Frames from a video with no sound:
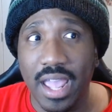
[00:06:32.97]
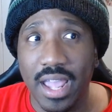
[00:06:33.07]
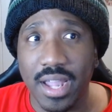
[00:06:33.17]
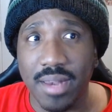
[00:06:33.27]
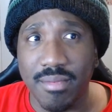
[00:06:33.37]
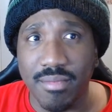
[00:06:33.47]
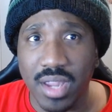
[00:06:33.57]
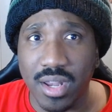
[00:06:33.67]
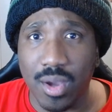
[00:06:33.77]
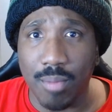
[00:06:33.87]

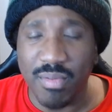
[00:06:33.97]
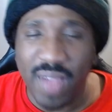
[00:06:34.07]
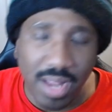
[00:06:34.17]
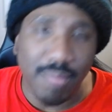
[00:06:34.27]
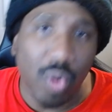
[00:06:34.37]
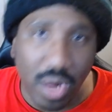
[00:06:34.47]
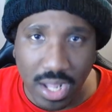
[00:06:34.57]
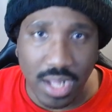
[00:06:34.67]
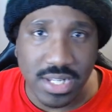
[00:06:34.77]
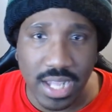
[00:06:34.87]
and, you know, providing more
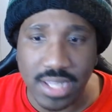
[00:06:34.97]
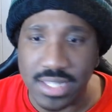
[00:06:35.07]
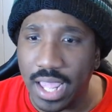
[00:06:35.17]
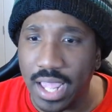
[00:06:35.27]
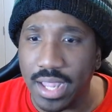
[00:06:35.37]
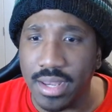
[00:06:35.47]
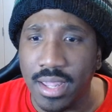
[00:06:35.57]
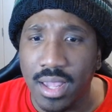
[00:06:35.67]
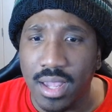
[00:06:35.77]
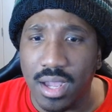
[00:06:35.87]
context
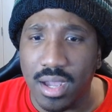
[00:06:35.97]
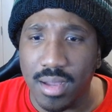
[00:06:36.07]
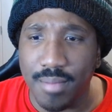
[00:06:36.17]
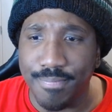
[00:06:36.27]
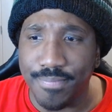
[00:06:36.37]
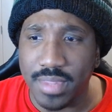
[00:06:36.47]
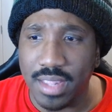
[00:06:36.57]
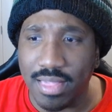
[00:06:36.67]
and um,